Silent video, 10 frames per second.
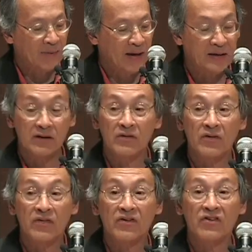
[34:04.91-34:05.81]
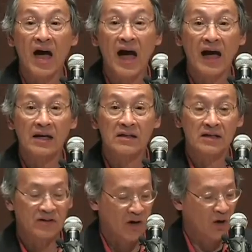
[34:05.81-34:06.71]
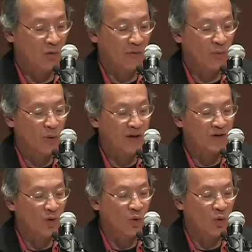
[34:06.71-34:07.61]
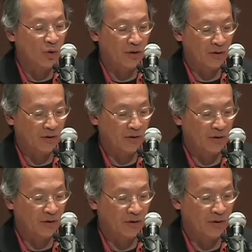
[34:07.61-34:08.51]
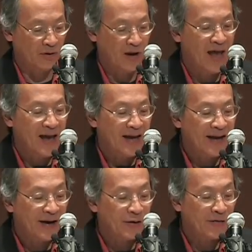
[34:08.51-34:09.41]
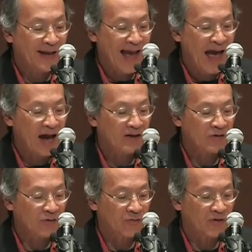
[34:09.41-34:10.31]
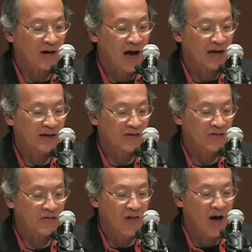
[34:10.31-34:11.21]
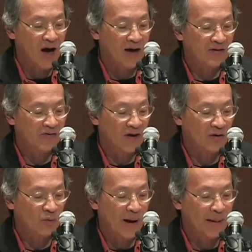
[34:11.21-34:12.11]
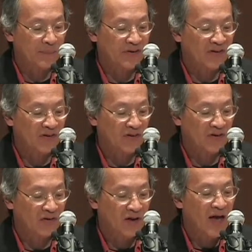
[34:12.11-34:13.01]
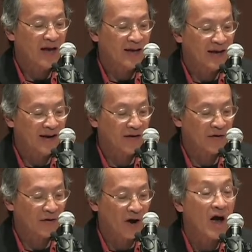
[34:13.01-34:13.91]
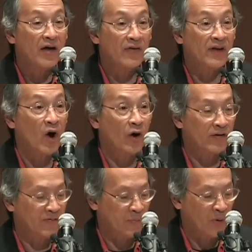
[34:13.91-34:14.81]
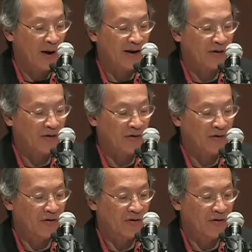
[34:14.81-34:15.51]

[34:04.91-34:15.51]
made it to this island with one oar. Here the actor forgot his lines and wept. Here the art of prayer.